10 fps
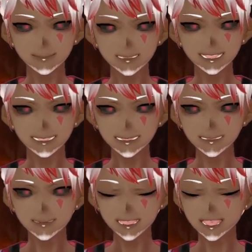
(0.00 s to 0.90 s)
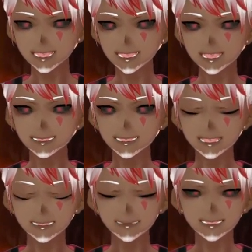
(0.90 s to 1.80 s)
when for me this
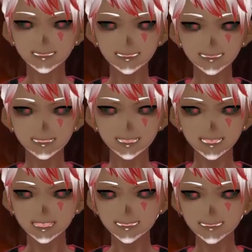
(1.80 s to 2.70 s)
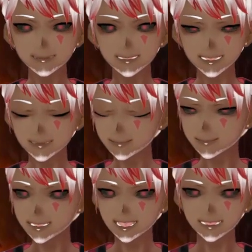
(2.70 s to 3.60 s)
honestly felt real. It
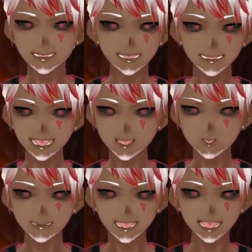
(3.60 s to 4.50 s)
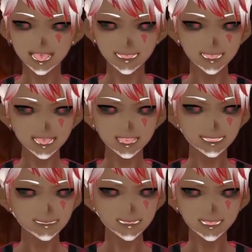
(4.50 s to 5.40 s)
didn't feel like it was some kind of
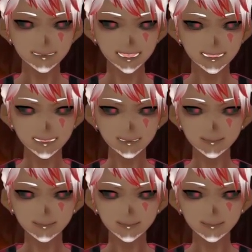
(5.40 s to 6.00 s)
imagination.